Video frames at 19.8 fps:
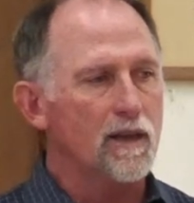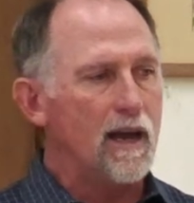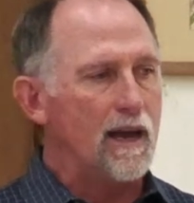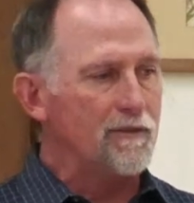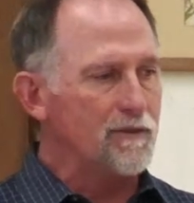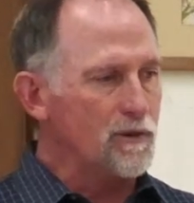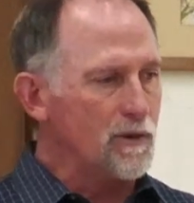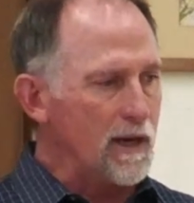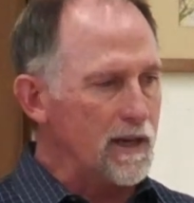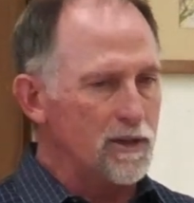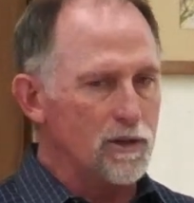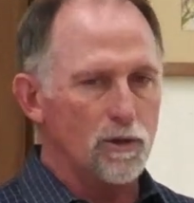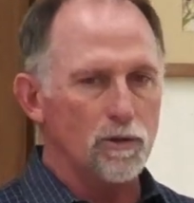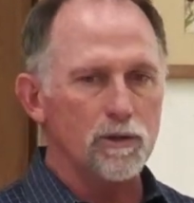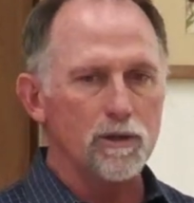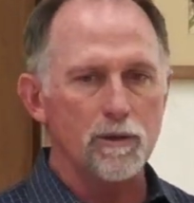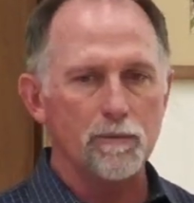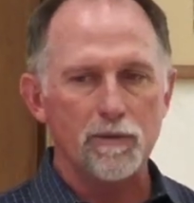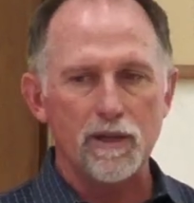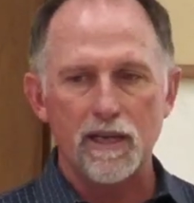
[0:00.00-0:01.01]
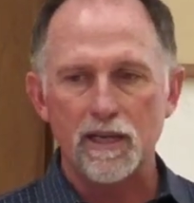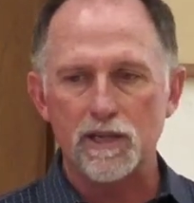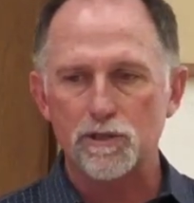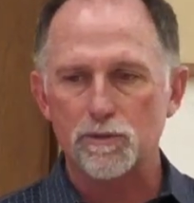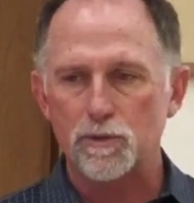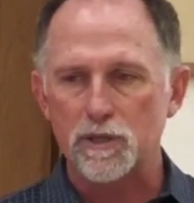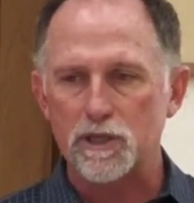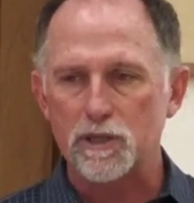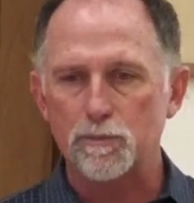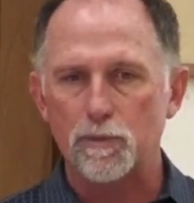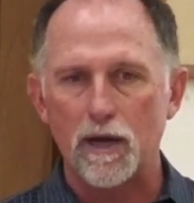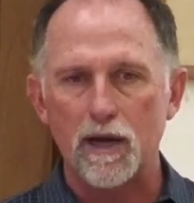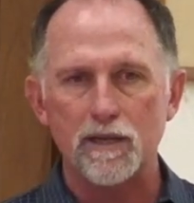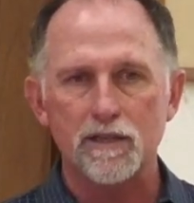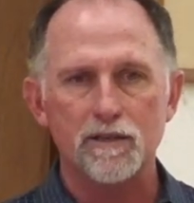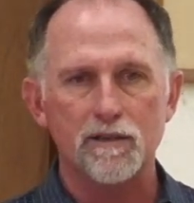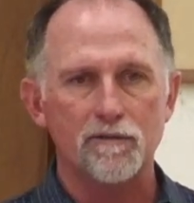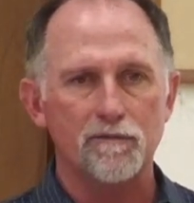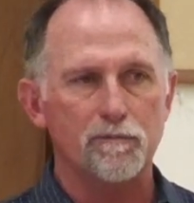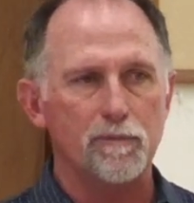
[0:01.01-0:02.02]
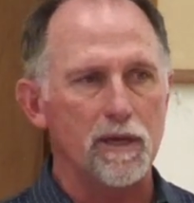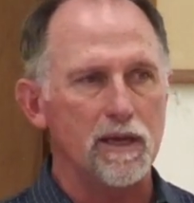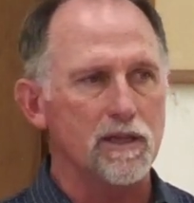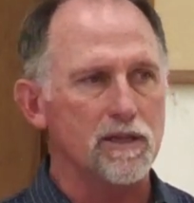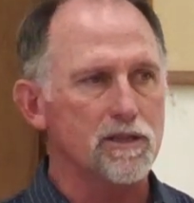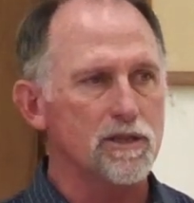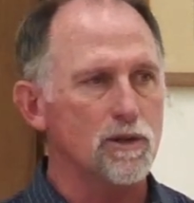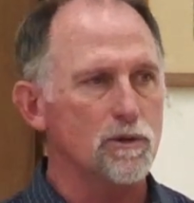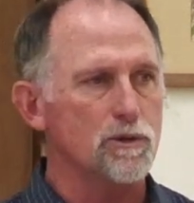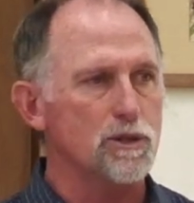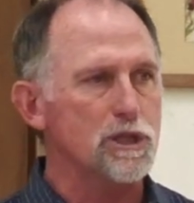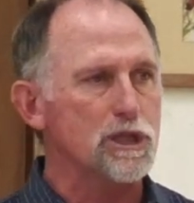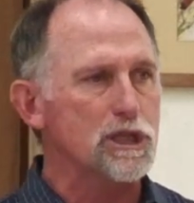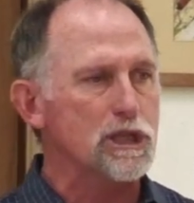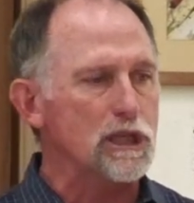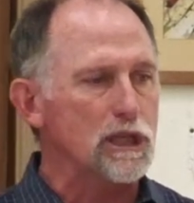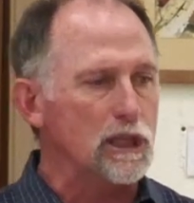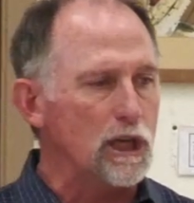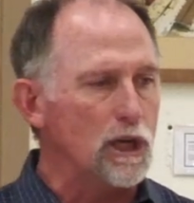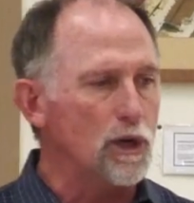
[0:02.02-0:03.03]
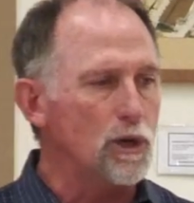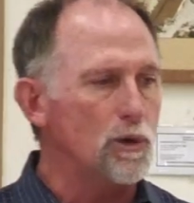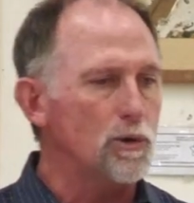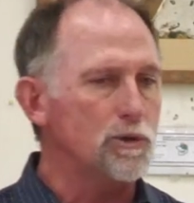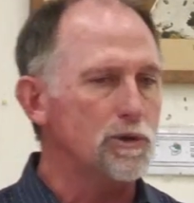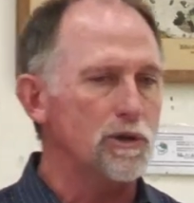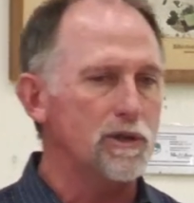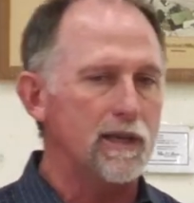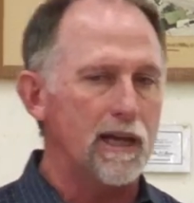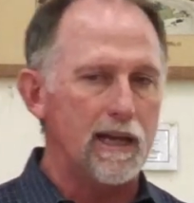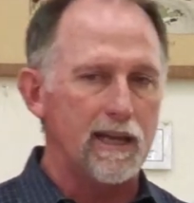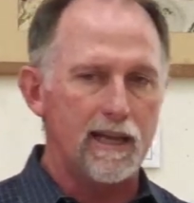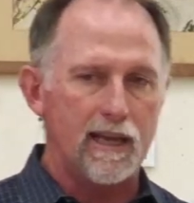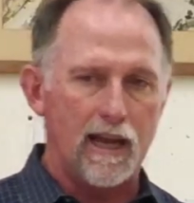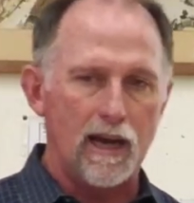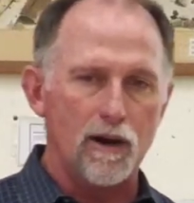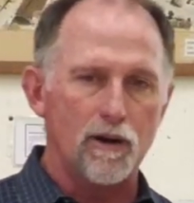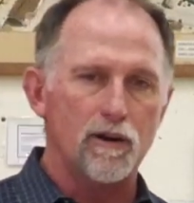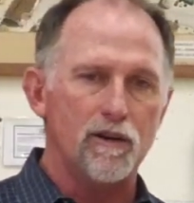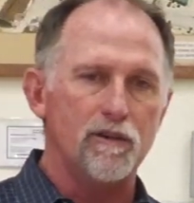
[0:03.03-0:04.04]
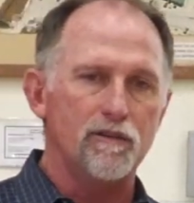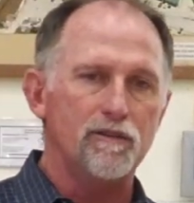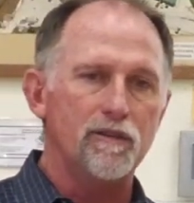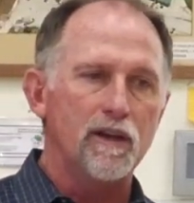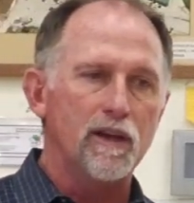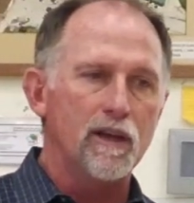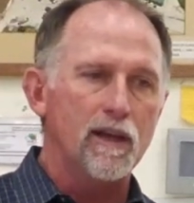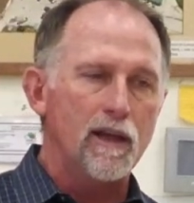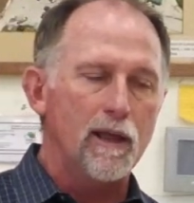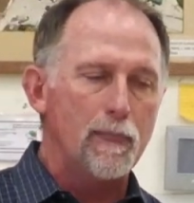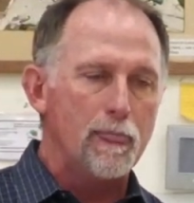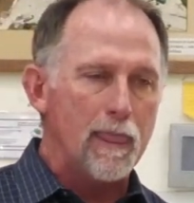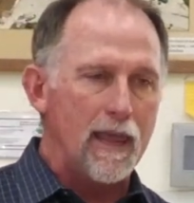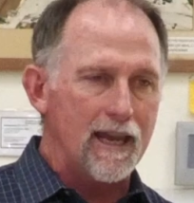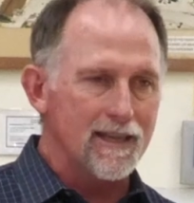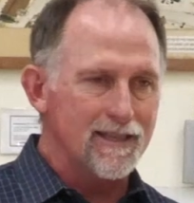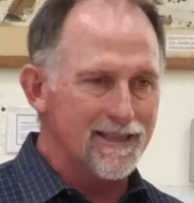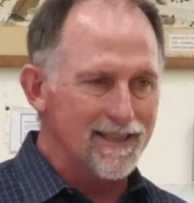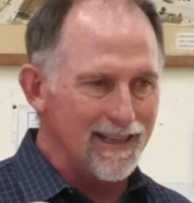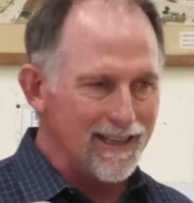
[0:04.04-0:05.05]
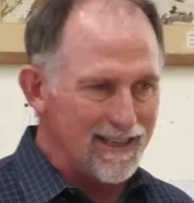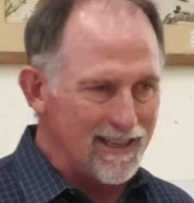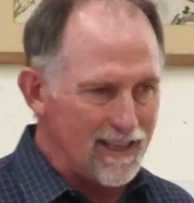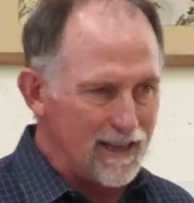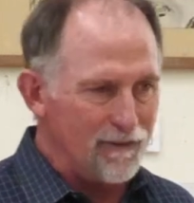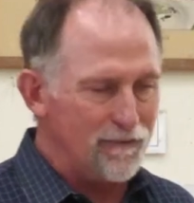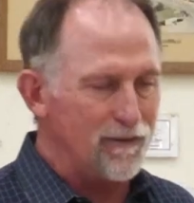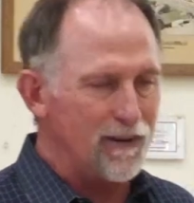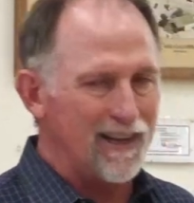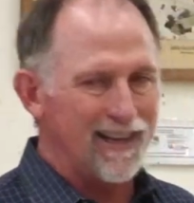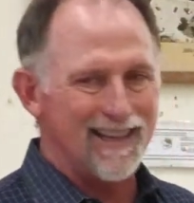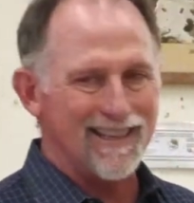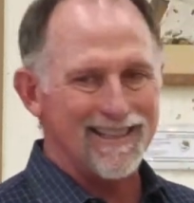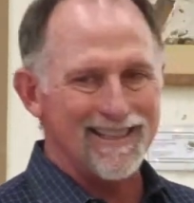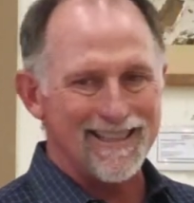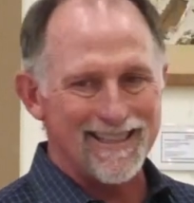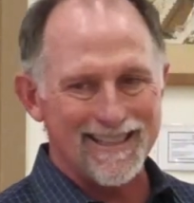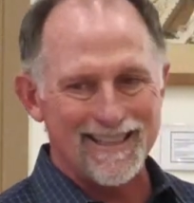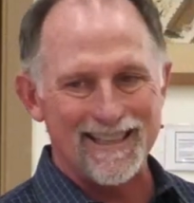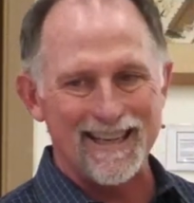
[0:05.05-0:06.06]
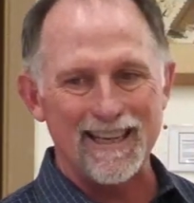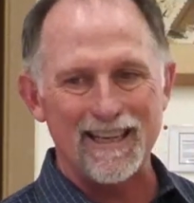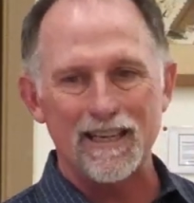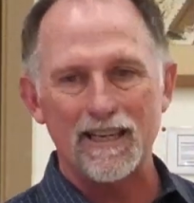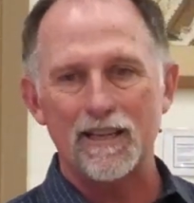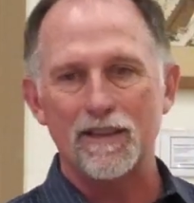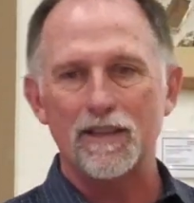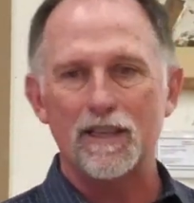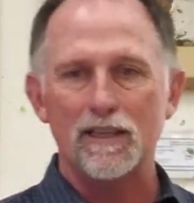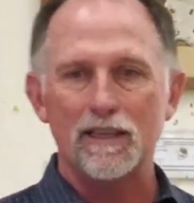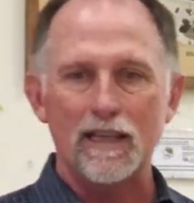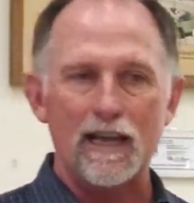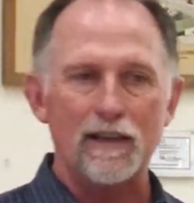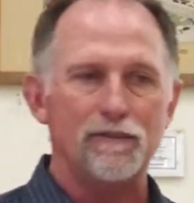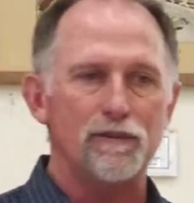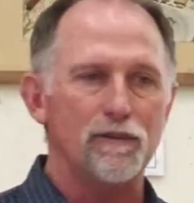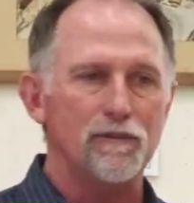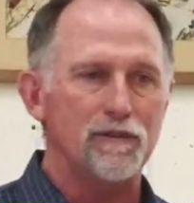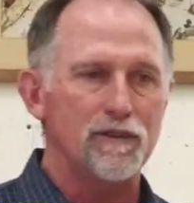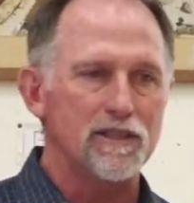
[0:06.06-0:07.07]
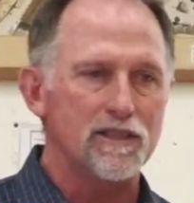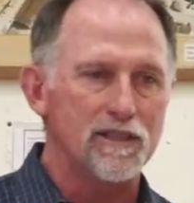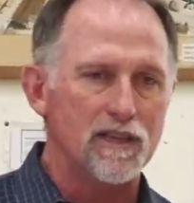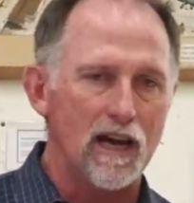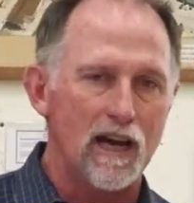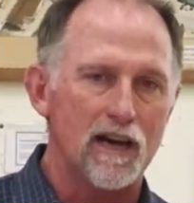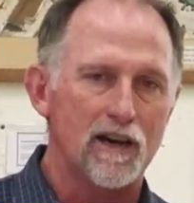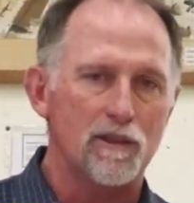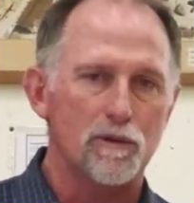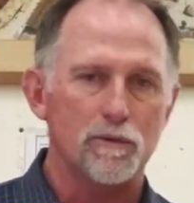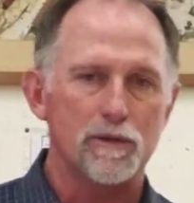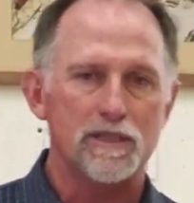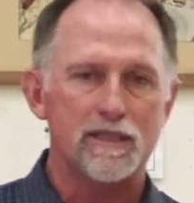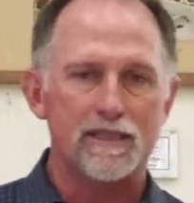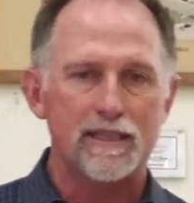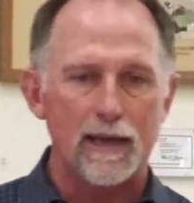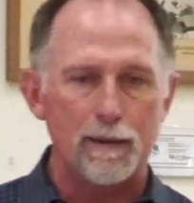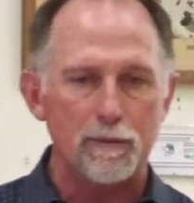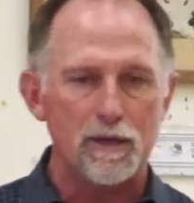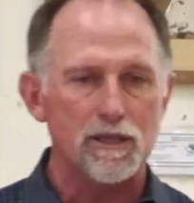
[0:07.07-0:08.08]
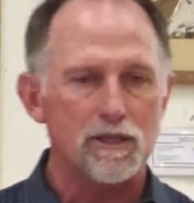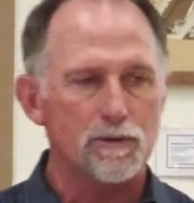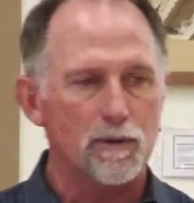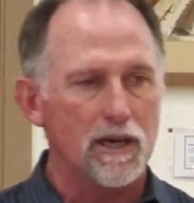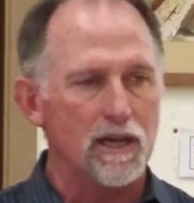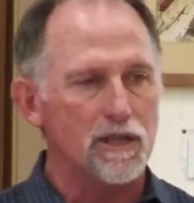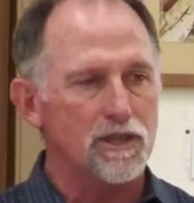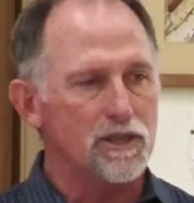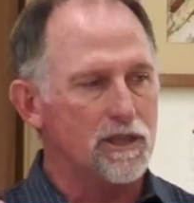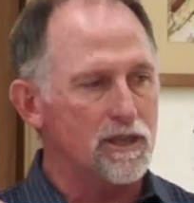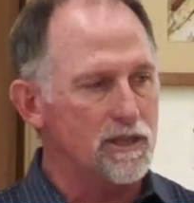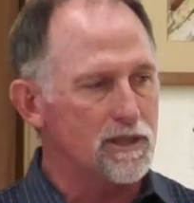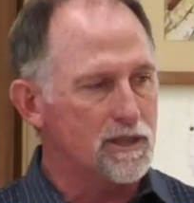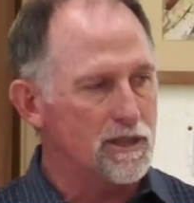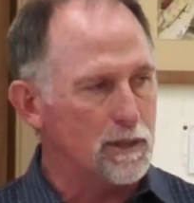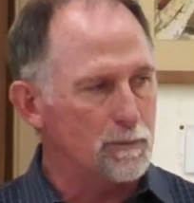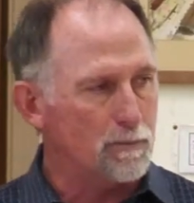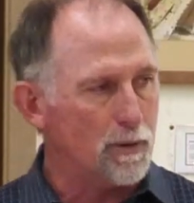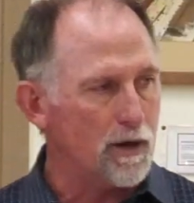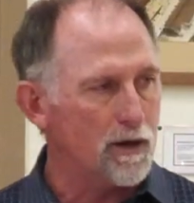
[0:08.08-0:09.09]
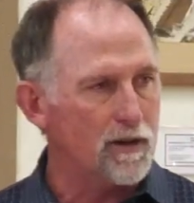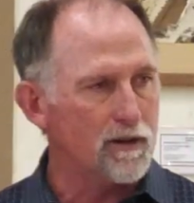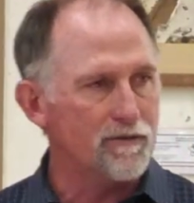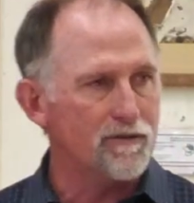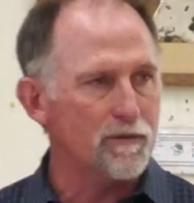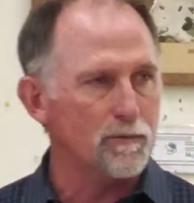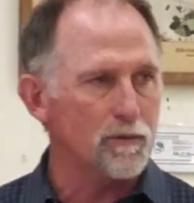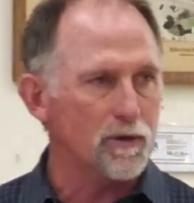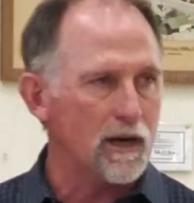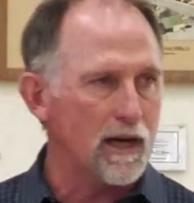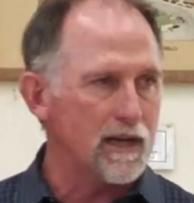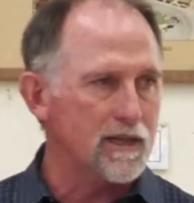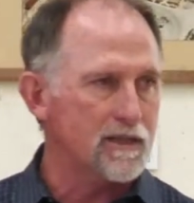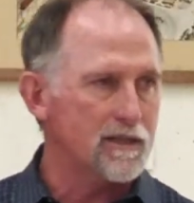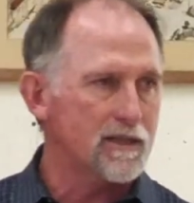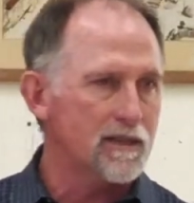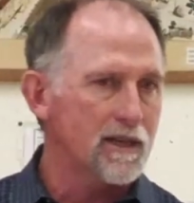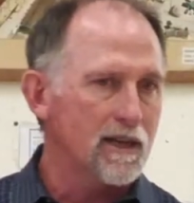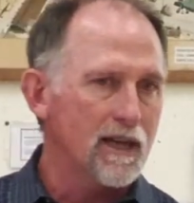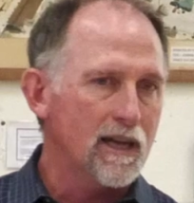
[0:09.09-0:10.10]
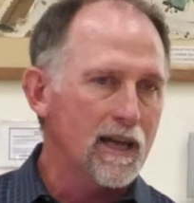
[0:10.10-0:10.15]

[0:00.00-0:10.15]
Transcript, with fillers: after I told him that his response of being so slow to take care of a significant sin in the life of his daughter that was demonstrating she has departed from Christ,